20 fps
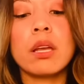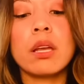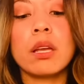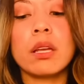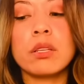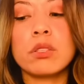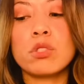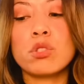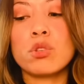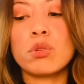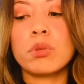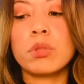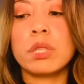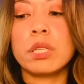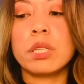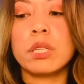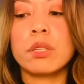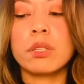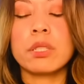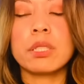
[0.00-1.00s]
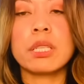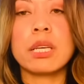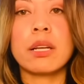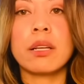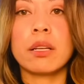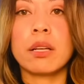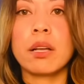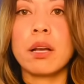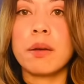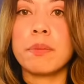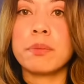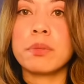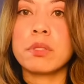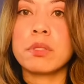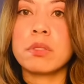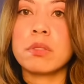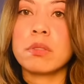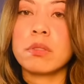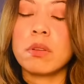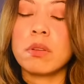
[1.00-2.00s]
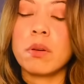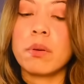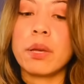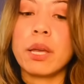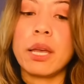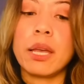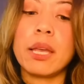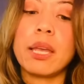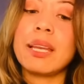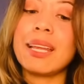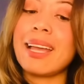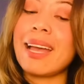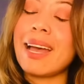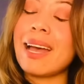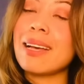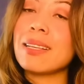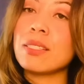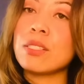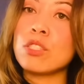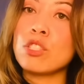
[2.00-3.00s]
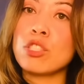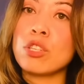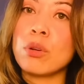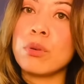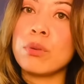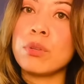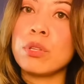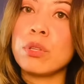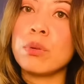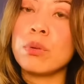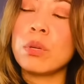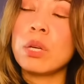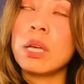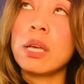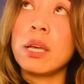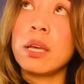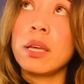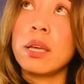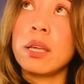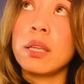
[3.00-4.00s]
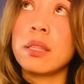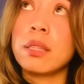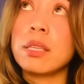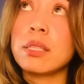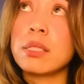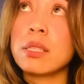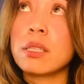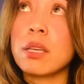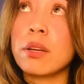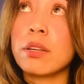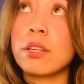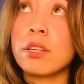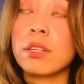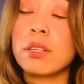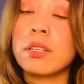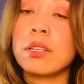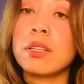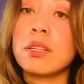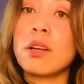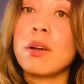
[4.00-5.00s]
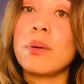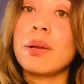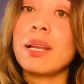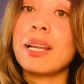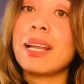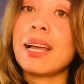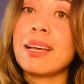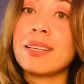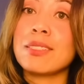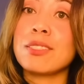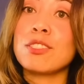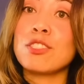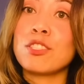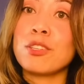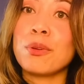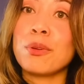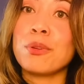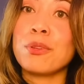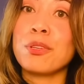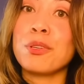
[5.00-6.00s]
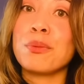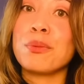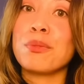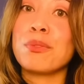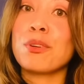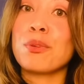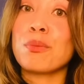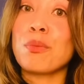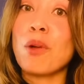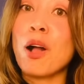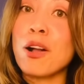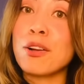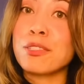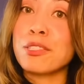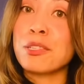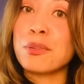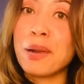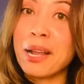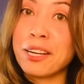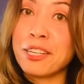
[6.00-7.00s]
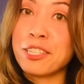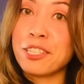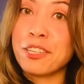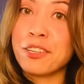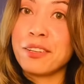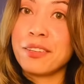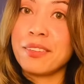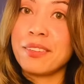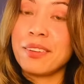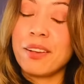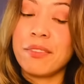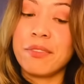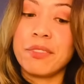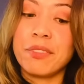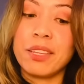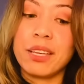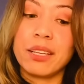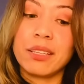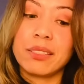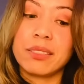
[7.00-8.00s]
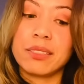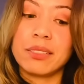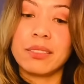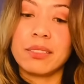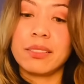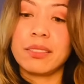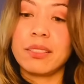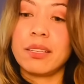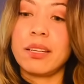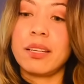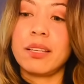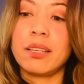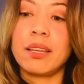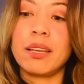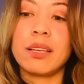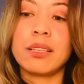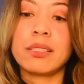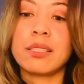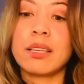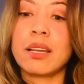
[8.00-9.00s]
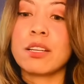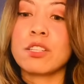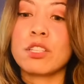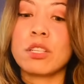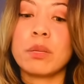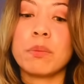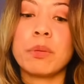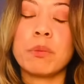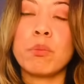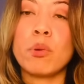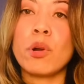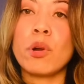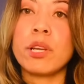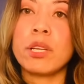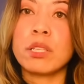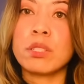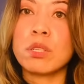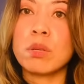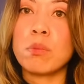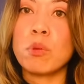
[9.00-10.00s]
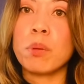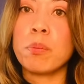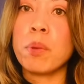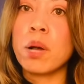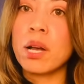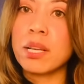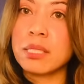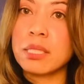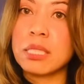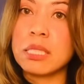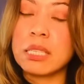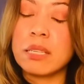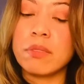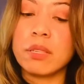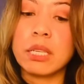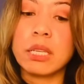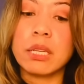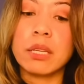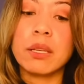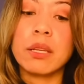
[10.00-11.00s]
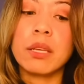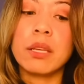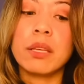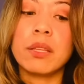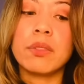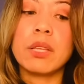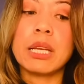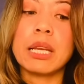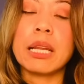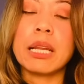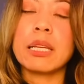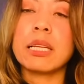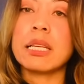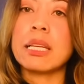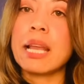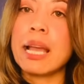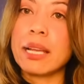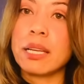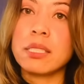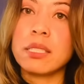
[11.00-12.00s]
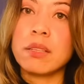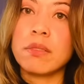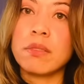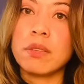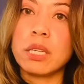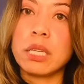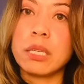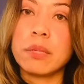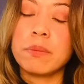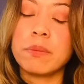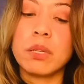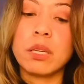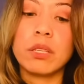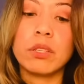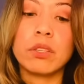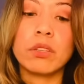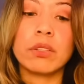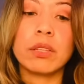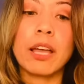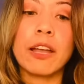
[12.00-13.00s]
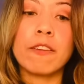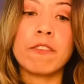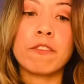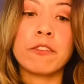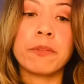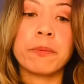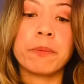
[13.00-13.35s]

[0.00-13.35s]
is truly your Ten of Cups. Okay, and it hasn't shown you, this is how you're going to know, it hasn't shown you the wrong direction of things. It has actually been pointing to more positivity than any negativity in your life.